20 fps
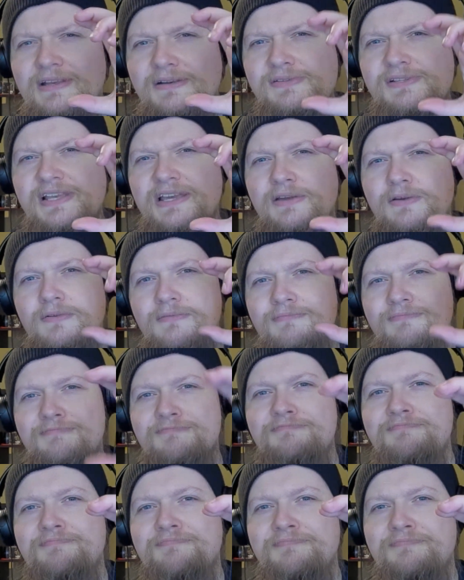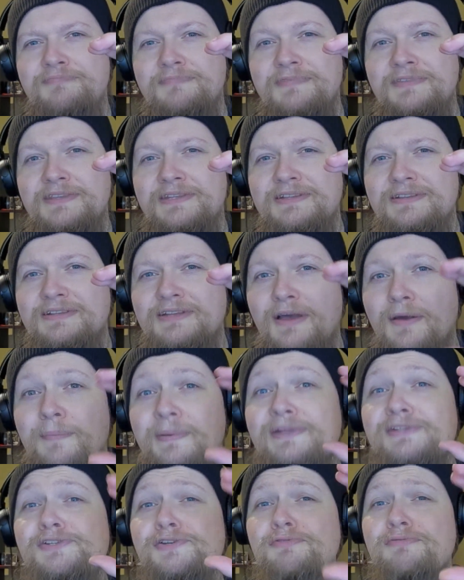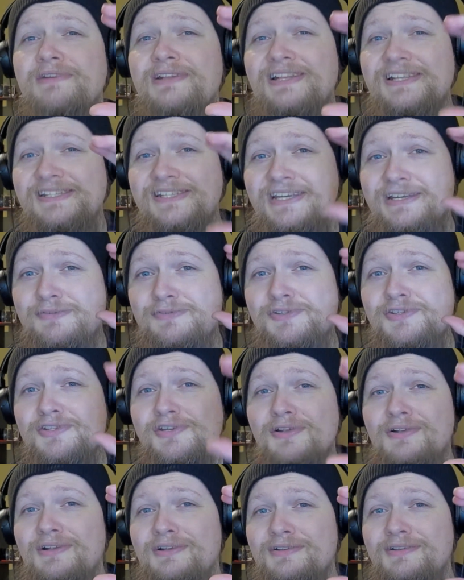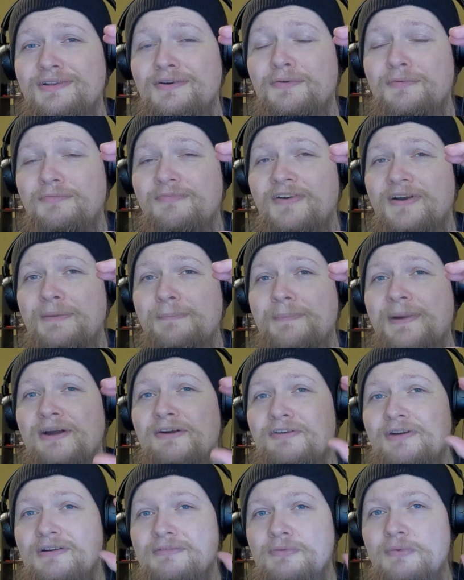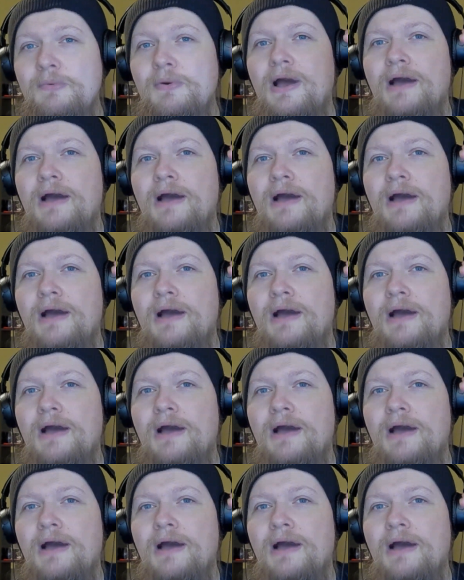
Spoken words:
That was like a bit too realistic. It was just a little fucking paragraph.